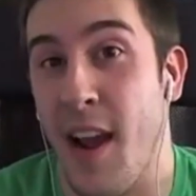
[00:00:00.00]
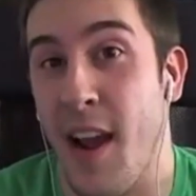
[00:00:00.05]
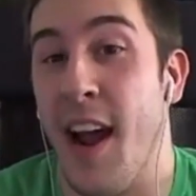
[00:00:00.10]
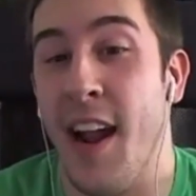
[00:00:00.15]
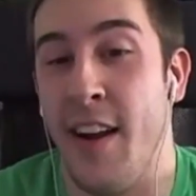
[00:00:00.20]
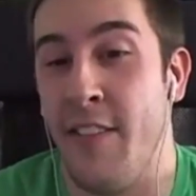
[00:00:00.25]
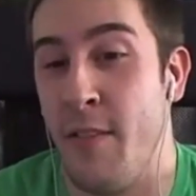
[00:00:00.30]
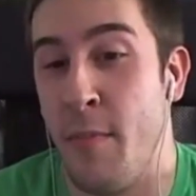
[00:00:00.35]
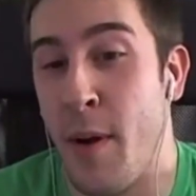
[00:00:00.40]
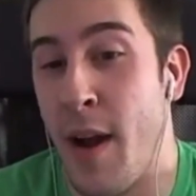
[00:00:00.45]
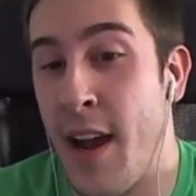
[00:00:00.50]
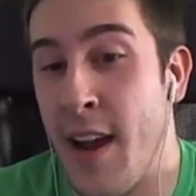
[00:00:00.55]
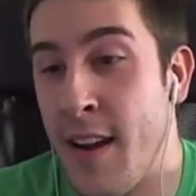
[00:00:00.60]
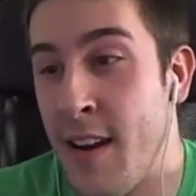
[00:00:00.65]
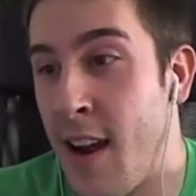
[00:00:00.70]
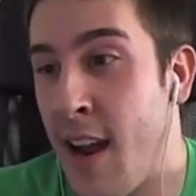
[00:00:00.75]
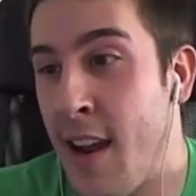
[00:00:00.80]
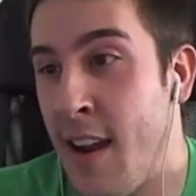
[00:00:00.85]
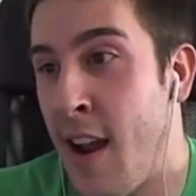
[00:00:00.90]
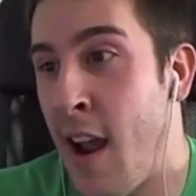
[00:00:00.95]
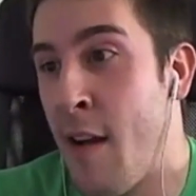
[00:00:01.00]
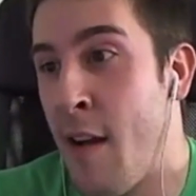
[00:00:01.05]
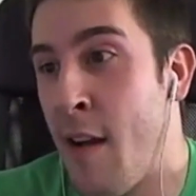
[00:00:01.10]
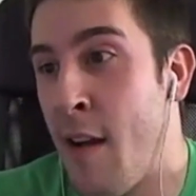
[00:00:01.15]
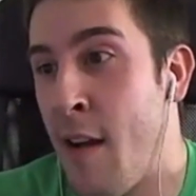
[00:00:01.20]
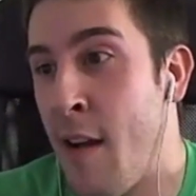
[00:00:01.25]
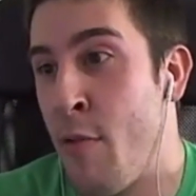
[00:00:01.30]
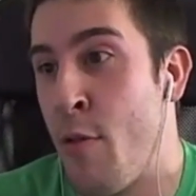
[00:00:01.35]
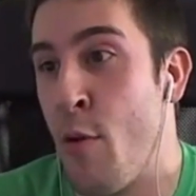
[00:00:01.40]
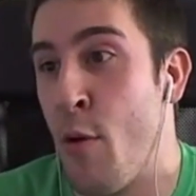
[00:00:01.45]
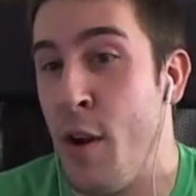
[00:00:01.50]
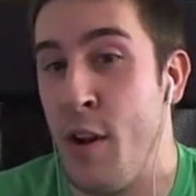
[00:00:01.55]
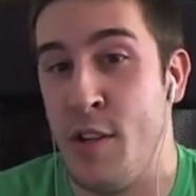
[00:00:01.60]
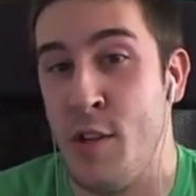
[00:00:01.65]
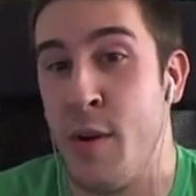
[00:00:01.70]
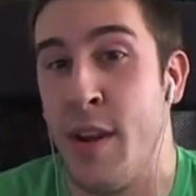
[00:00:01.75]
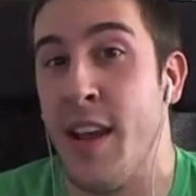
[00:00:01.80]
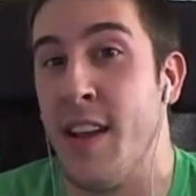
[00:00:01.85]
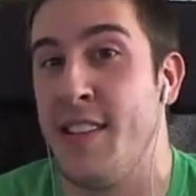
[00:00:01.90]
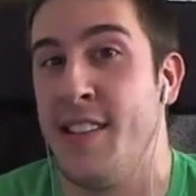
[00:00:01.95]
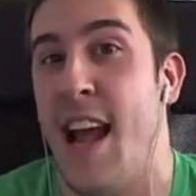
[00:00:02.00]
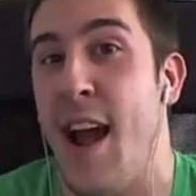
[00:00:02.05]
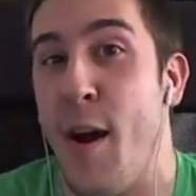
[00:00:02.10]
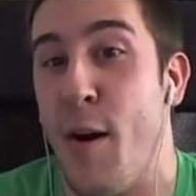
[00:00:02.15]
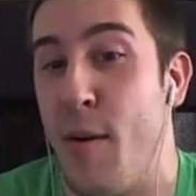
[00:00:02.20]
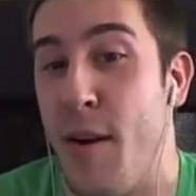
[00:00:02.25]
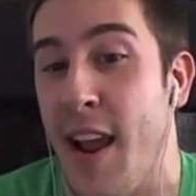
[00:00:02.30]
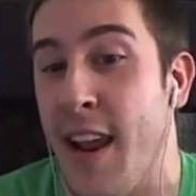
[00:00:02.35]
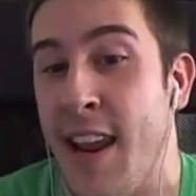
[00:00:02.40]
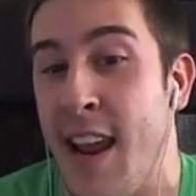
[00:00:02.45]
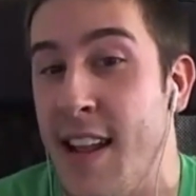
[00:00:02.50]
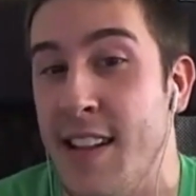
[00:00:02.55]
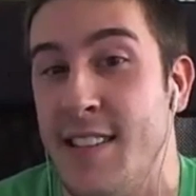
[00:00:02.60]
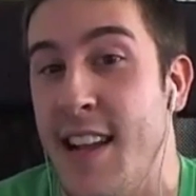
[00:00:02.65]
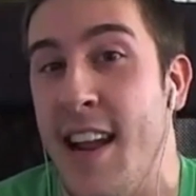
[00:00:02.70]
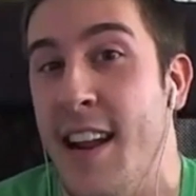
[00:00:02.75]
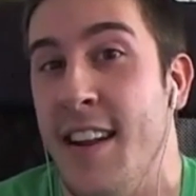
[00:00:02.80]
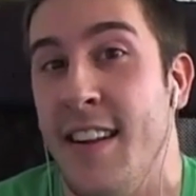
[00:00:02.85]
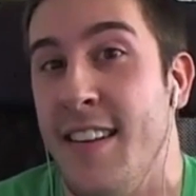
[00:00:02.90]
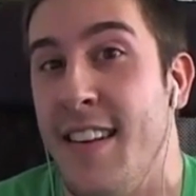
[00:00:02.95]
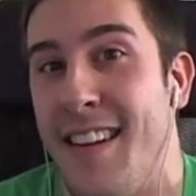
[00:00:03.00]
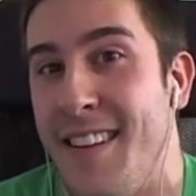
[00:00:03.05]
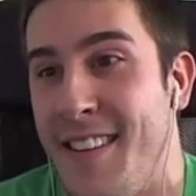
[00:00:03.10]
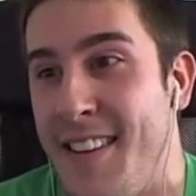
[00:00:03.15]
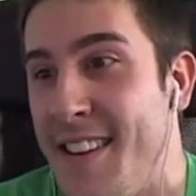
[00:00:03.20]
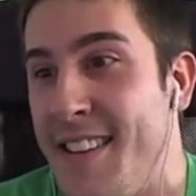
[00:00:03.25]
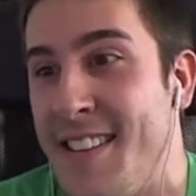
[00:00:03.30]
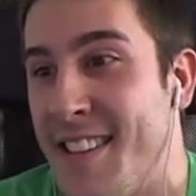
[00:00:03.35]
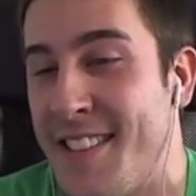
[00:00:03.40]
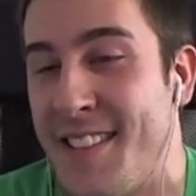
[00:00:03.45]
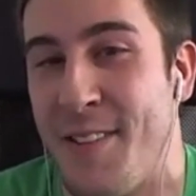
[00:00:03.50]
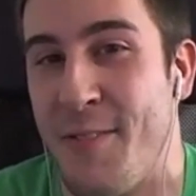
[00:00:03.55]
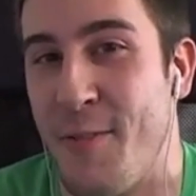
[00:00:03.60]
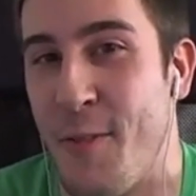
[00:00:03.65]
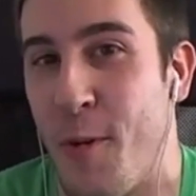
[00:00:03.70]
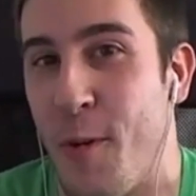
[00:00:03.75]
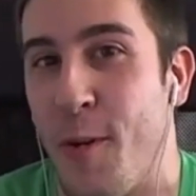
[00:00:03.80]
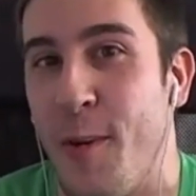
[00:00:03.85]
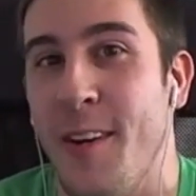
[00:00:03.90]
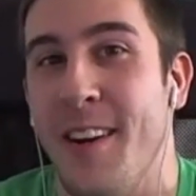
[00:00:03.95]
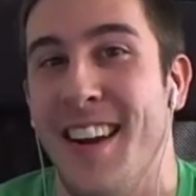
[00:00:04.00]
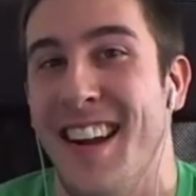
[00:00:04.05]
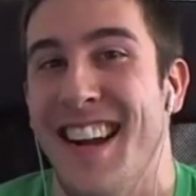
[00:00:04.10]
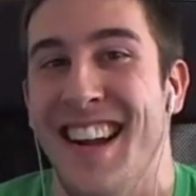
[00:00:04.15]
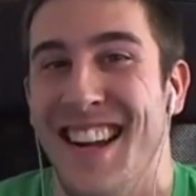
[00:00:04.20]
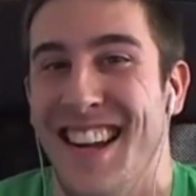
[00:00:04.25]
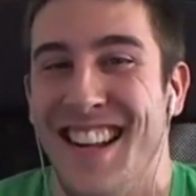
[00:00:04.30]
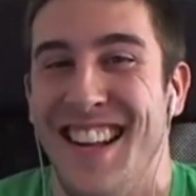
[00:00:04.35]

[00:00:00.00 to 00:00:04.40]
something I'd ever buy. I have 32 gigs now and I can't stand it. I need 64.